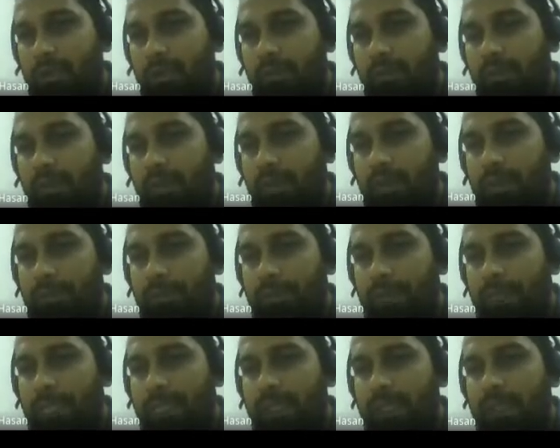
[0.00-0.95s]
Okay.
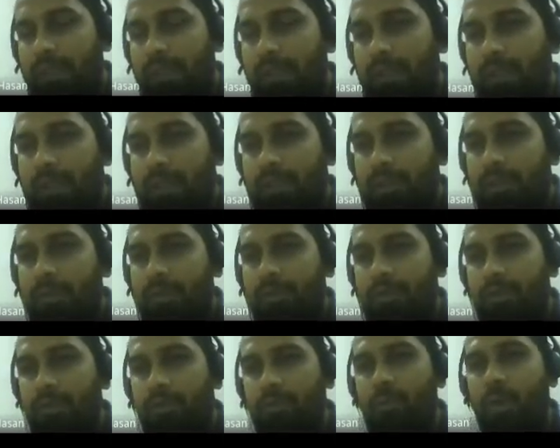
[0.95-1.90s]

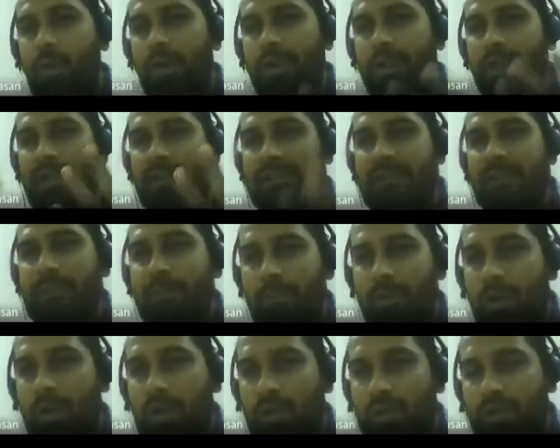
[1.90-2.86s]
You wanted some
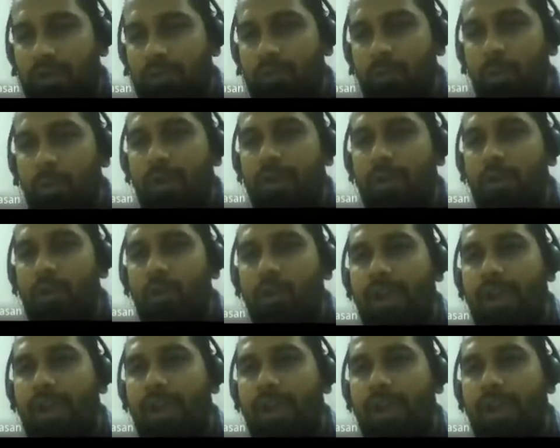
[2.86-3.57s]
block. You wanted to